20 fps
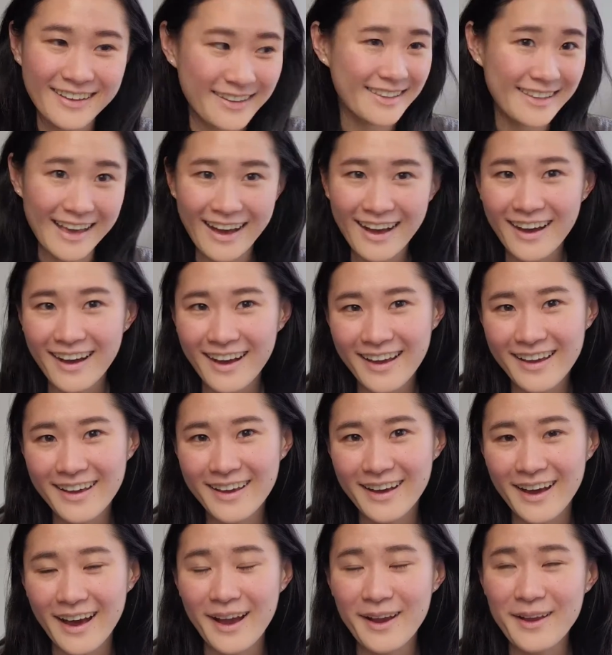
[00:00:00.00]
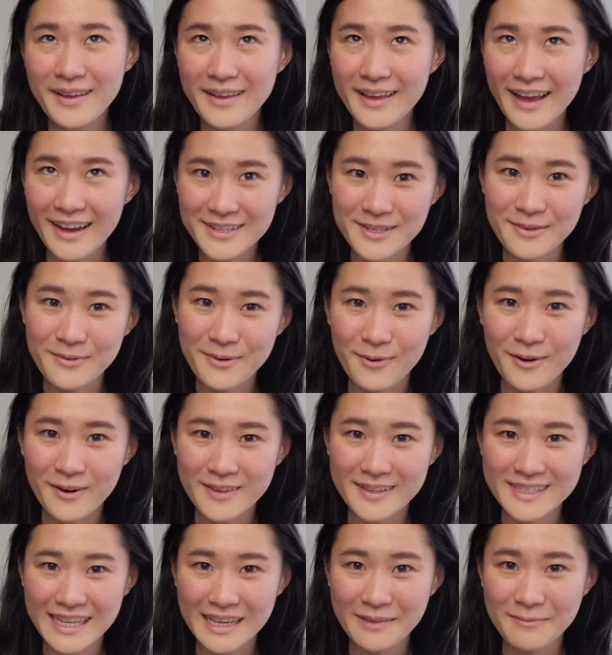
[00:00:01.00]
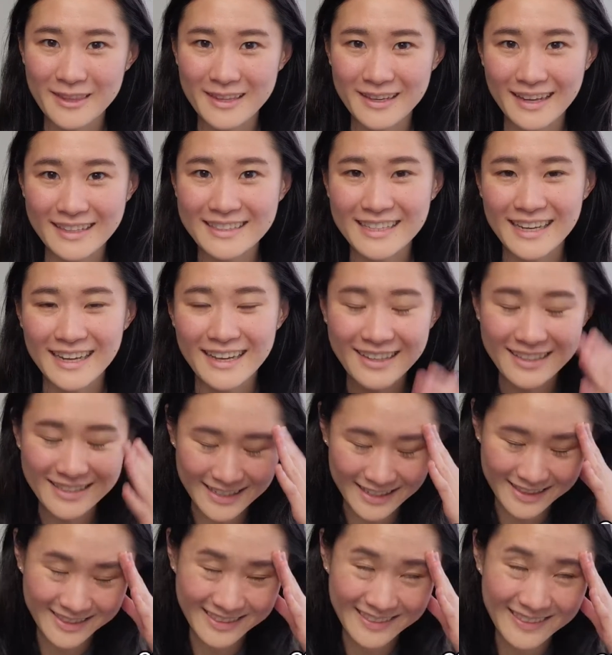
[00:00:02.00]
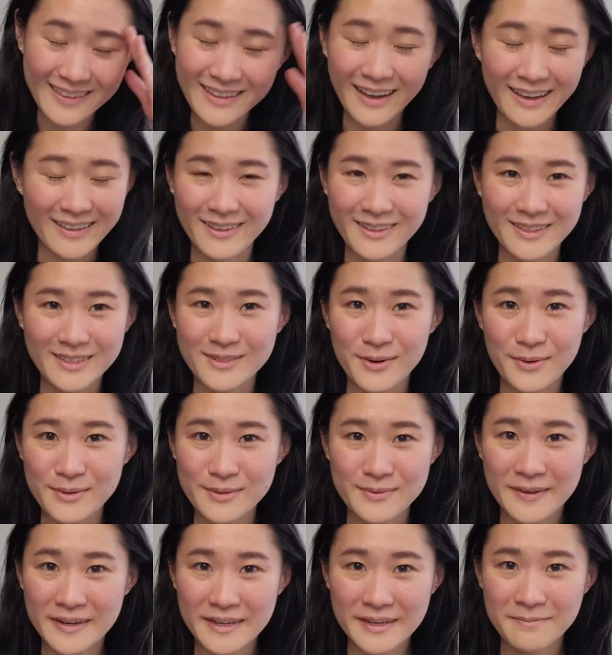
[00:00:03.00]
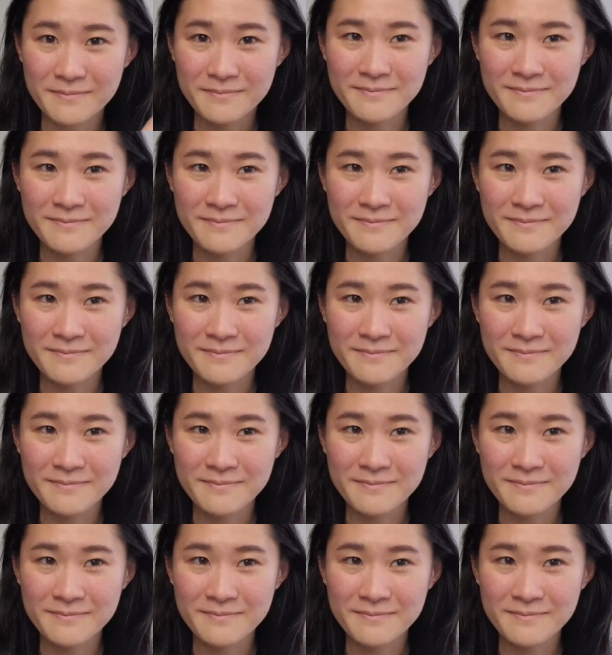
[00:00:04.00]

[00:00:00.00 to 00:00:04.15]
Yeah, I actually recorded this segment the next day because I thought this joke was funny.